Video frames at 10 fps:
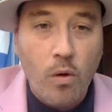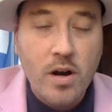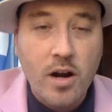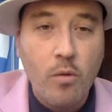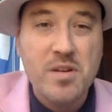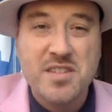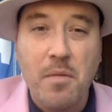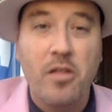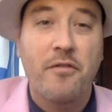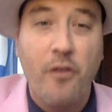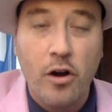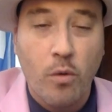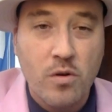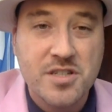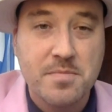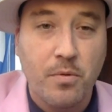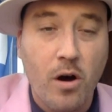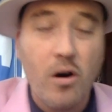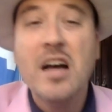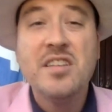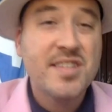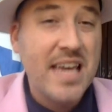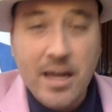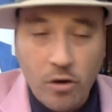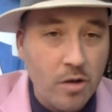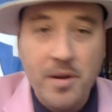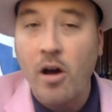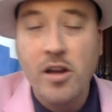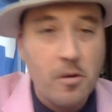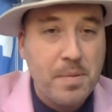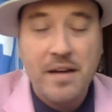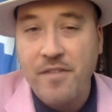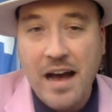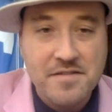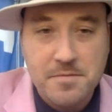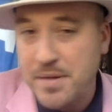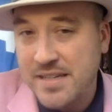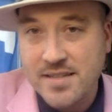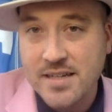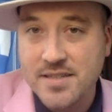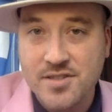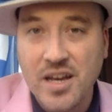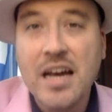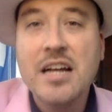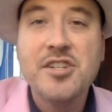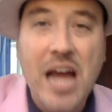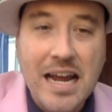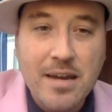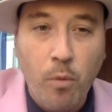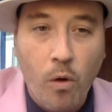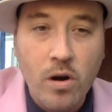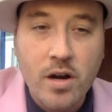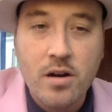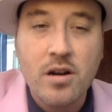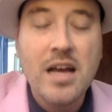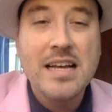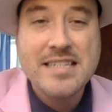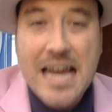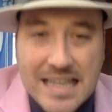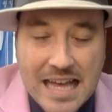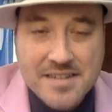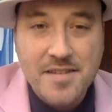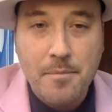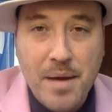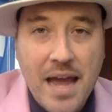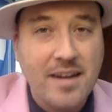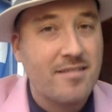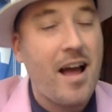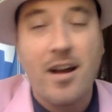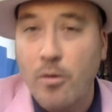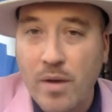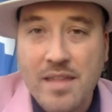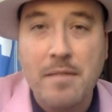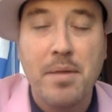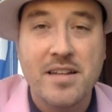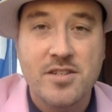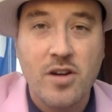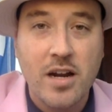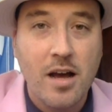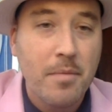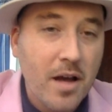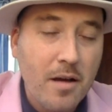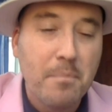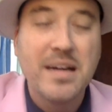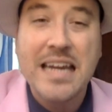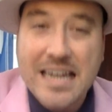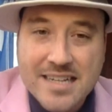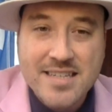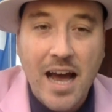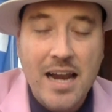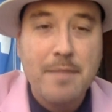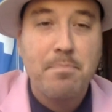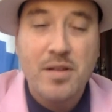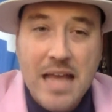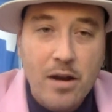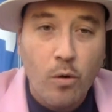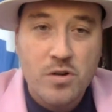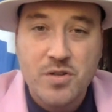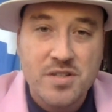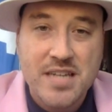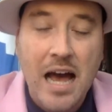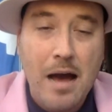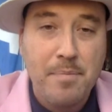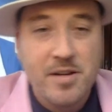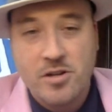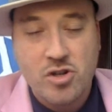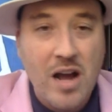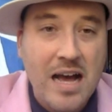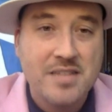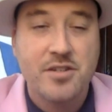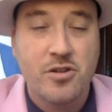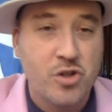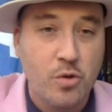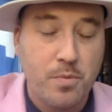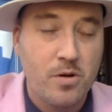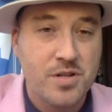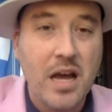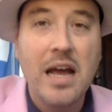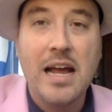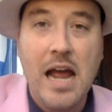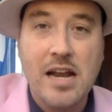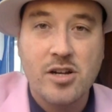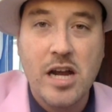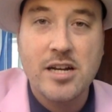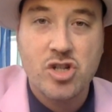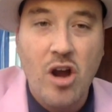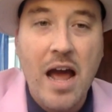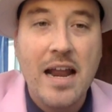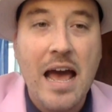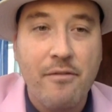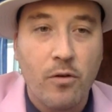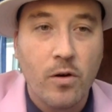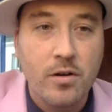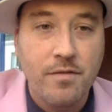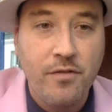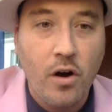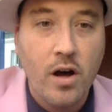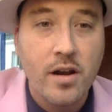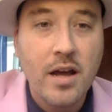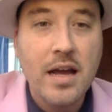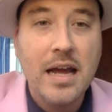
Warrior with some other fun horses below. Single them in all your pick fives and pick sixes. Jackie Warrior, take that to the bank. You're not going to win anything betting straight up, but get exotic. Put that horse on top in your tries and your supers and try to have a little fun